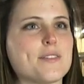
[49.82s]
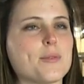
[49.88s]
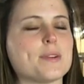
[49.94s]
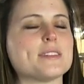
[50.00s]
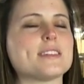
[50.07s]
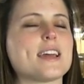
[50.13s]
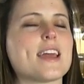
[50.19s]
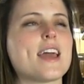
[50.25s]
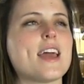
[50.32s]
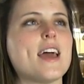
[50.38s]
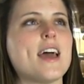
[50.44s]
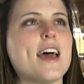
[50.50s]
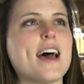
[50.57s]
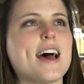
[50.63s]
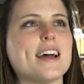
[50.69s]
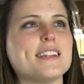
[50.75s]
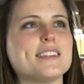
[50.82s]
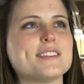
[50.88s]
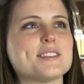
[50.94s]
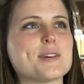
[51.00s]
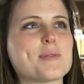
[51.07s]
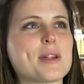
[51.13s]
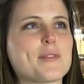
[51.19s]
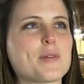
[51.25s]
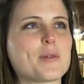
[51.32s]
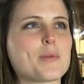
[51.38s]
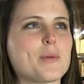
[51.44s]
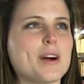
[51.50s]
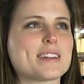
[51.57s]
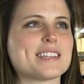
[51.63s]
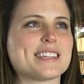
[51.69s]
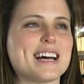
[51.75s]
every Wednesday. And so whenever we
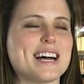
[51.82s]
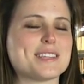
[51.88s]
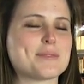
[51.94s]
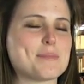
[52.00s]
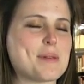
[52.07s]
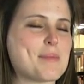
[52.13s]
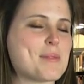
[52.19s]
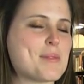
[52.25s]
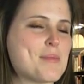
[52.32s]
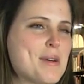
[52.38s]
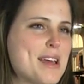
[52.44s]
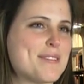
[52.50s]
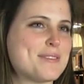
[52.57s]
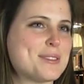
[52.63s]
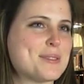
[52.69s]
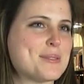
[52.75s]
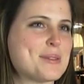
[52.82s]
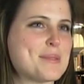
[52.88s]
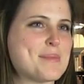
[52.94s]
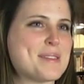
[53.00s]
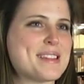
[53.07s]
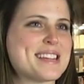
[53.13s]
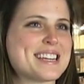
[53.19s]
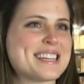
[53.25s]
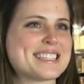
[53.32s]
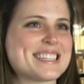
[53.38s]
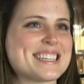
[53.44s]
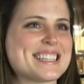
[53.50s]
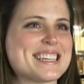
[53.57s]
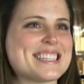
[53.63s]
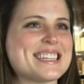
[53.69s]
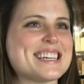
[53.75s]
walk to class, we'd be able to wave to him and things like that.